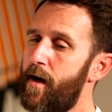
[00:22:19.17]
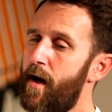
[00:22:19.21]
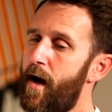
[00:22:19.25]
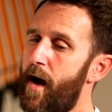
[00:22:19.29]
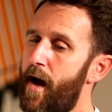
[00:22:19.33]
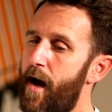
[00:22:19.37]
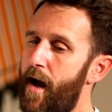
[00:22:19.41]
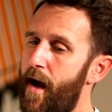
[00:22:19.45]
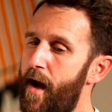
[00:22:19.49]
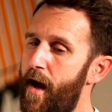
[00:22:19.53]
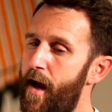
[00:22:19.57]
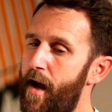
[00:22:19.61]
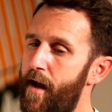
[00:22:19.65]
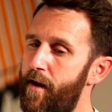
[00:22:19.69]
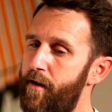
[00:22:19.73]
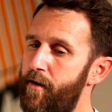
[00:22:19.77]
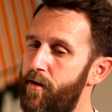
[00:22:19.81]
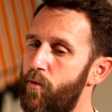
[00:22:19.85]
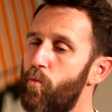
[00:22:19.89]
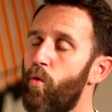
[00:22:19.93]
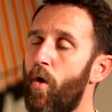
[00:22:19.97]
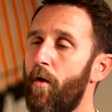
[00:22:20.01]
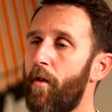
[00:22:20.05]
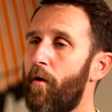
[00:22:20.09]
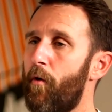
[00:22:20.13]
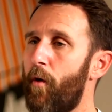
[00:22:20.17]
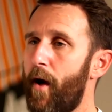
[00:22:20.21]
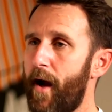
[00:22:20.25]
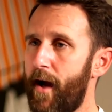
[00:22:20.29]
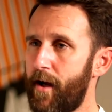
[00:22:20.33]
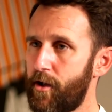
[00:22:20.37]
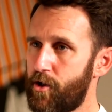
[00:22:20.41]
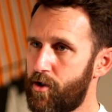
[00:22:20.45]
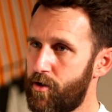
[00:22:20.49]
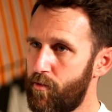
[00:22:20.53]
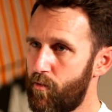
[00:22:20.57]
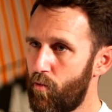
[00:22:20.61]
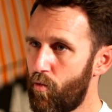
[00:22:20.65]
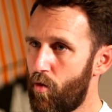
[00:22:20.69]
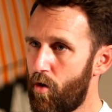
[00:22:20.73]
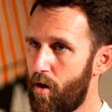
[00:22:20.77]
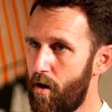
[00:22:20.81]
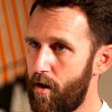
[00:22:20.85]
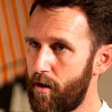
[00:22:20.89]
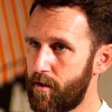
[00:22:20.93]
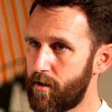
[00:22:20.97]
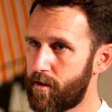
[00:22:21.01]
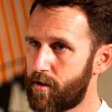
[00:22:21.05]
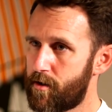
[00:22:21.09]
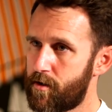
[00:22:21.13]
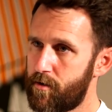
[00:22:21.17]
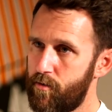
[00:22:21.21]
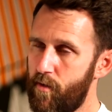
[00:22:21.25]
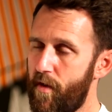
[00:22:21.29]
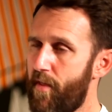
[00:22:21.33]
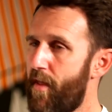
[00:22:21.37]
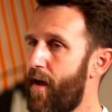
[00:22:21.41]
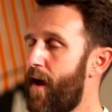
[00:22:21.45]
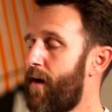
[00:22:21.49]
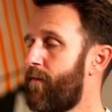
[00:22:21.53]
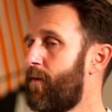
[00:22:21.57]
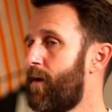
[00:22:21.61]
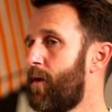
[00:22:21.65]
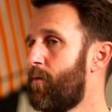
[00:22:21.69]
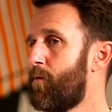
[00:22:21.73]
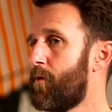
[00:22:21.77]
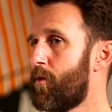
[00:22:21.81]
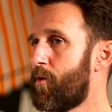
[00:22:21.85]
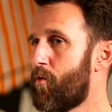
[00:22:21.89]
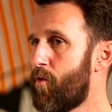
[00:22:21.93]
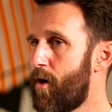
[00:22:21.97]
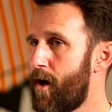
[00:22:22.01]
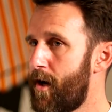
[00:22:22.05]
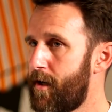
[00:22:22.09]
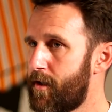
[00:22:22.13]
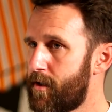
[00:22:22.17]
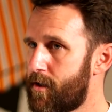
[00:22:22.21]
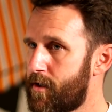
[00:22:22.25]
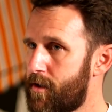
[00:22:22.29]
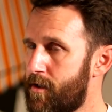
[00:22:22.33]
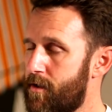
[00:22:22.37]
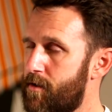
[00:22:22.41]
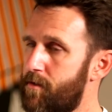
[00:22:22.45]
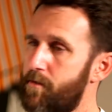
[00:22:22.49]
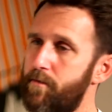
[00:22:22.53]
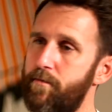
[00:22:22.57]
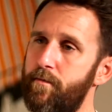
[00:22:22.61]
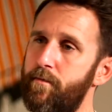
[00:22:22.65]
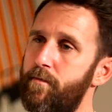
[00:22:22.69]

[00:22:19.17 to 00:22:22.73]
and what the reaction was, whether they have any regrets.